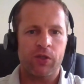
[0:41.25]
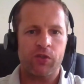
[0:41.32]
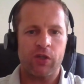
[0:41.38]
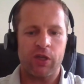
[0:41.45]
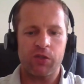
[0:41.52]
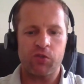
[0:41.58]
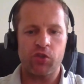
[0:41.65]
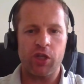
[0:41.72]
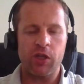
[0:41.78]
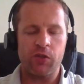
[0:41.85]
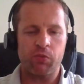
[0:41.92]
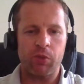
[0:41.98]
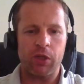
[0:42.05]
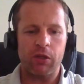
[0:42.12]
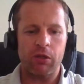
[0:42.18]
So SG
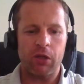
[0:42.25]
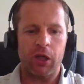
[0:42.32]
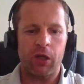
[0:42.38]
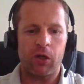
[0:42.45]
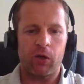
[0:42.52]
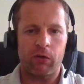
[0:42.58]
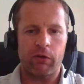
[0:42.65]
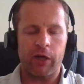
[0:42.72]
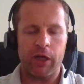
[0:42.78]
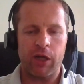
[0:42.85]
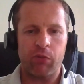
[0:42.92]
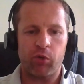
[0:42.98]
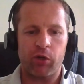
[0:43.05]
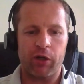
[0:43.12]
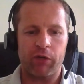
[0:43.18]
has been a
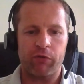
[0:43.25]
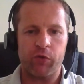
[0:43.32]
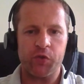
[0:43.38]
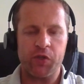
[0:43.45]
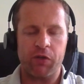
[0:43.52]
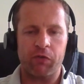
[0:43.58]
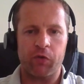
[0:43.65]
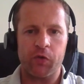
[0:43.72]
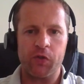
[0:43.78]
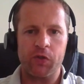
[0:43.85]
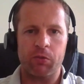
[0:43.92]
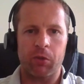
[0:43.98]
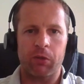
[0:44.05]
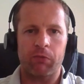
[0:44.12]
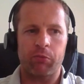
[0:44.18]
long-running product for
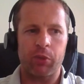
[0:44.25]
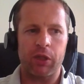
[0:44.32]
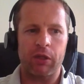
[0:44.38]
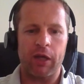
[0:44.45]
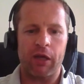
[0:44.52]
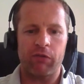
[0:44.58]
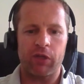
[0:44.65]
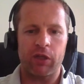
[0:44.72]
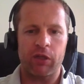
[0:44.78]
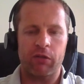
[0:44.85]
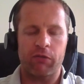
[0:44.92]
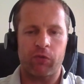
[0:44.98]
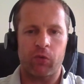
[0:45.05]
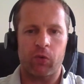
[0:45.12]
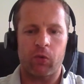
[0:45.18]
Sophos. We've been having
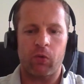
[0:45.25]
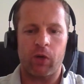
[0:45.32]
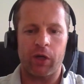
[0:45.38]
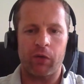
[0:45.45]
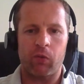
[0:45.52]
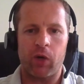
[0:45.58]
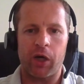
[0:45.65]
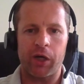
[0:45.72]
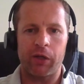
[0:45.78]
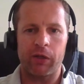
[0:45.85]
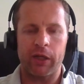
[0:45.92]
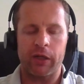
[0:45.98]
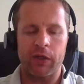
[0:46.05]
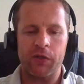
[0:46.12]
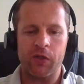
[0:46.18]
it for quite a
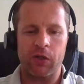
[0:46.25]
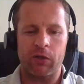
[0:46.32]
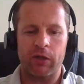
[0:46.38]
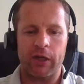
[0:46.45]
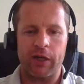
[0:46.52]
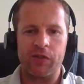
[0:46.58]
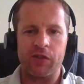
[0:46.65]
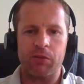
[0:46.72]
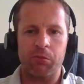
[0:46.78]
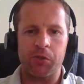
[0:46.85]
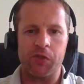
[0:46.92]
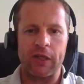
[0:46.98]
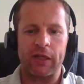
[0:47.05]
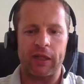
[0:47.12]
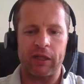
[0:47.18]
while, and there's a lot of
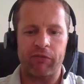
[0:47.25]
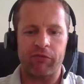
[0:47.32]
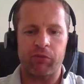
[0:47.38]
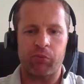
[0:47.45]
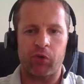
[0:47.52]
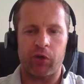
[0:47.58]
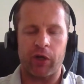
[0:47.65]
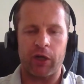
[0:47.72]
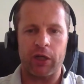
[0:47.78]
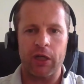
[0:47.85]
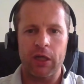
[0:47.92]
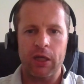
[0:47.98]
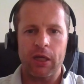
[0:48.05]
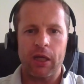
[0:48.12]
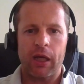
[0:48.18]
customers that love the product,
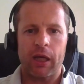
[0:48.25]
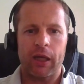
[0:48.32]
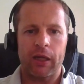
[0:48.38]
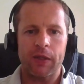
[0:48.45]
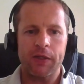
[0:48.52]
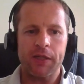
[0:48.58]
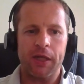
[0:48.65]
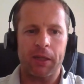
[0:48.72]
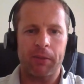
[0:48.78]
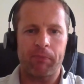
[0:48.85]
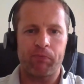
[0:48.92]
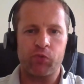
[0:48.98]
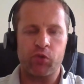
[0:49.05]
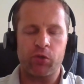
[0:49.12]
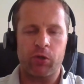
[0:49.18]
and
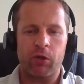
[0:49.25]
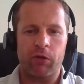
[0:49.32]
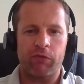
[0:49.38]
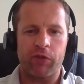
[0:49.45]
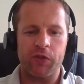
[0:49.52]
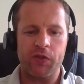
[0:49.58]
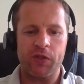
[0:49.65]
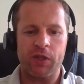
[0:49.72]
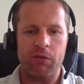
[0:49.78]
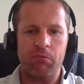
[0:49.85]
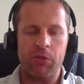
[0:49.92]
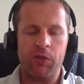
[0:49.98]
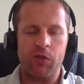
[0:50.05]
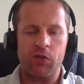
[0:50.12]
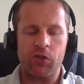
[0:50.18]
to convince
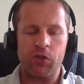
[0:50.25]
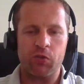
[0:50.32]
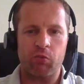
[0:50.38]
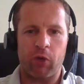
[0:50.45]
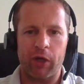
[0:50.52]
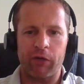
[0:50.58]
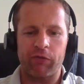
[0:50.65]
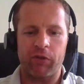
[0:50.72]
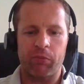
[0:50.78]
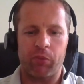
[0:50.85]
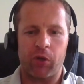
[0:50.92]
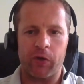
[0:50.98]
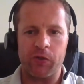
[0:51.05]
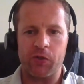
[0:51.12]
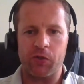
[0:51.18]
them is just one of the
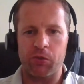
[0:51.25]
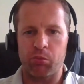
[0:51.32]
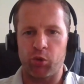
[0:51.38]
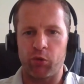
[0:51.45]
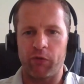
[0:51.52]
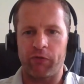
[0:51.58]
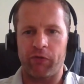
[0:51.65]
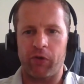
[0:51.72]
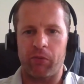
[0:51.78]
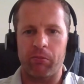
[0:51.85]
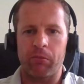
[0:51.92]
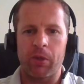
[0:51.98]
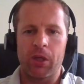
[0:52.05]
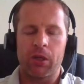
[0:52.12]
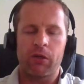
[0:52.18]
parts to move
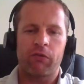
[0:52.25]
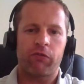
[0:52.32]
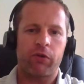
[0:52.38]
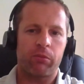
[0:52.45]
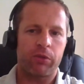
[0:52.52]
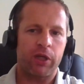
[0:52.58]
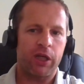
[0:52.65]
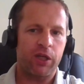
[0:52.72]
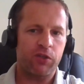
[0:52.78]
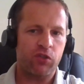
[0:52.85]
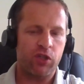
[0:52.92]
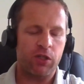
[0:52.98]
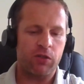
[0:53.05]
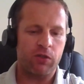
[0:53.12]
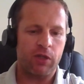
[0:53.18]
from the
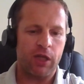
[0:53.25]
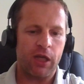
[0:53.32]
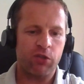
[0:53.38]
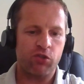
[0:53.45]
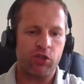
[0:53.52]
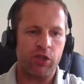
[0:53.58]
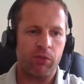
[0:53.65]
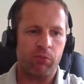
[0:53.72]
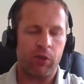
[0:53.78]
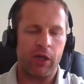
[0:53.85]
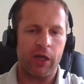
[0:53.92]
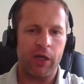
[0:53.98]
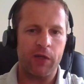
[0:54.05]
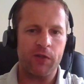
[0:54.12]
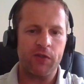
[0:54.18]
SG to the XG
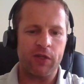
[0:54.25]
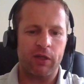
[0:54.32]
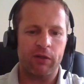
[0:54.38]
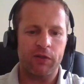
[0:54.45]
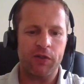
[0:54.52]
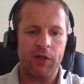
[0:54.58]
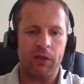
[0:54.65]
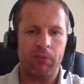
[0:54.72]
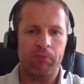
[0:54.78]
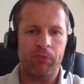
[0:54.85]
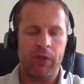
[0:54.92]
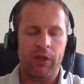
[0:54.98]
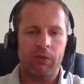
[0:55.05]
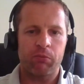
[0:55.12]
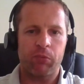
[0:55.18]
appliance. And
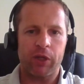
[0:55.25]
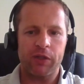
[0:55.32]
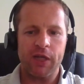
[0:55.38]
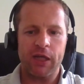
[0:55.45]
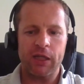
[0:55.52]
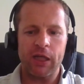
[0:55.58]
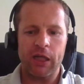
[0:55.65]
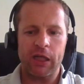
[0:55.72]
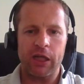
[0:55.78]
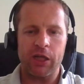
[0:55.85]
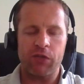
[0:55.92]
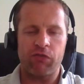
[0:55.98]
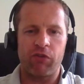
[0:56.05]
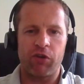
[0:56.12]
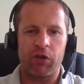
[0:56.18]
but technically
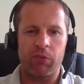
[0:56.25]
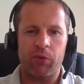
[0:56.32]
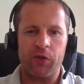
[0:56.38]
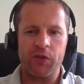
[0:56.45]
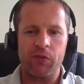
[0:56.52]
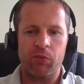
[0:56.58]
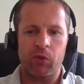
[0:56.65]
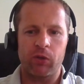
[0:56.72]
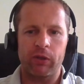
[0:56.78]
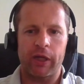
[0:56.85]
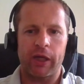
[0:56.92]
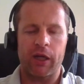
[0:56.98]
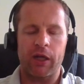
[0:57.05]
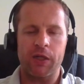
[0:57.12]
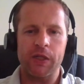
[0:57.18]
it's very possible,
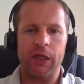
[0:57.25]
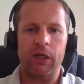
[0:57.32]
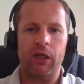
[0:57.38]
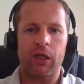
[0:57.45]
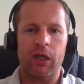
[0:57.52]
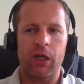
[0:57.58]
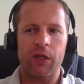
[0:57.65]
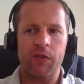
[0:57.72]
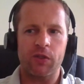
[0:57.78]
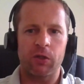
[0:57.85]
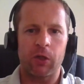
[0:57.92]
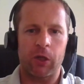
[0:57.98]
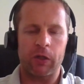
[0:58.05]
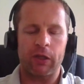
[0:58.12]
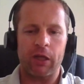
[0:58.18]
and it's
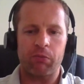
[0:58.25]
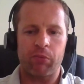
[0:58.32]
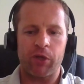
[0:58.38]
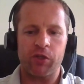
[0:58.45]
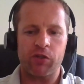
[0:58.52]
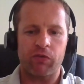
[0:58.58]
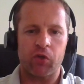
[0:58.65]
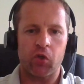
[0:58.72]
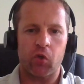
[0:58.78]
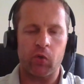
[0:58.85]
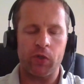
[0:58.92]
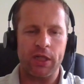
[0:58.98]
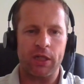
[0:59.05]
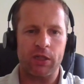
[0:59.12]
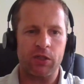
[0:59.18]
not that much of a
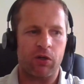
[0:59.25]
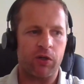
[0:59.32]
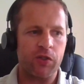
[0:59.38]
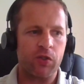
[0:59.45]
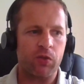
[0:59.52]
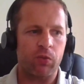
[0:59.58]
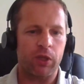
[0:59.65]
daunting task.